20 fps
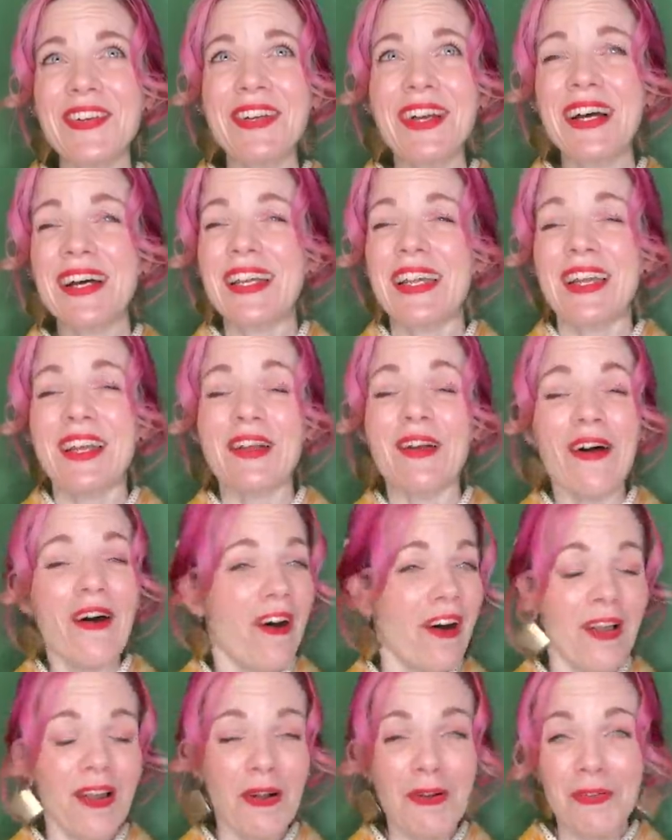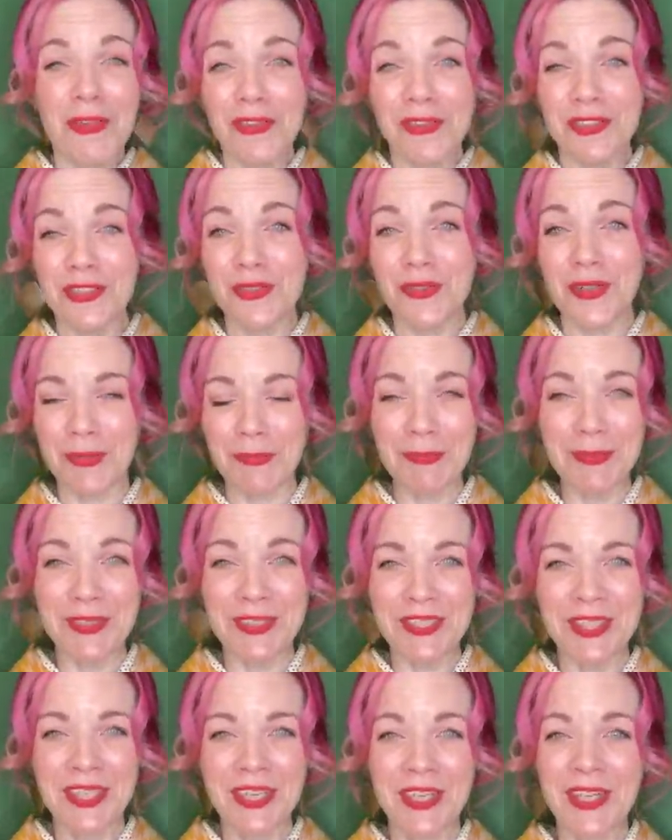cutting all of the
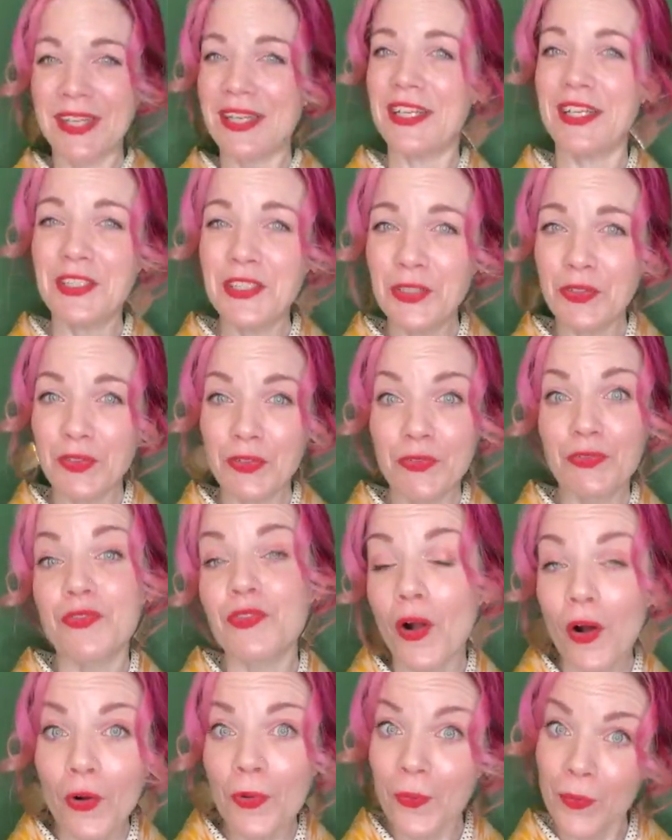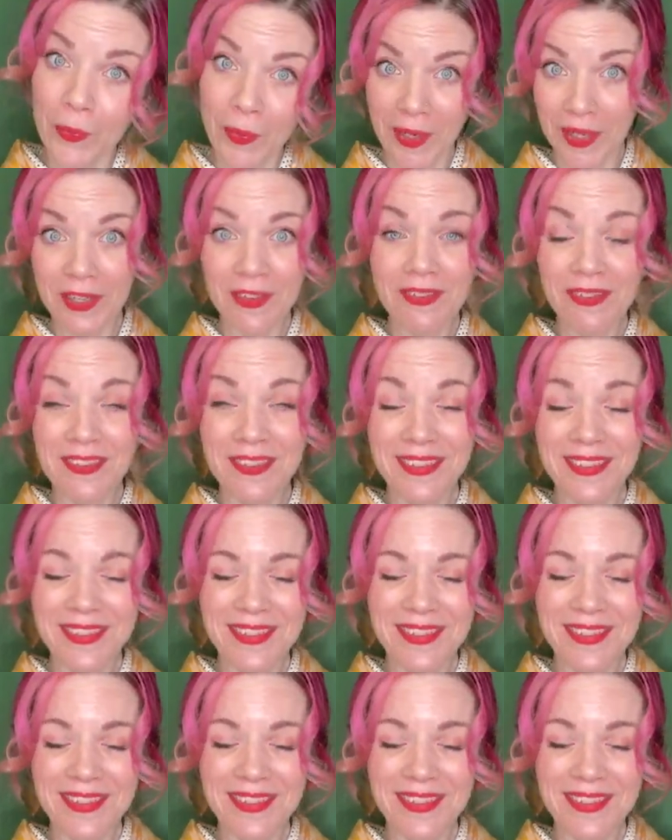strips into the wrong width,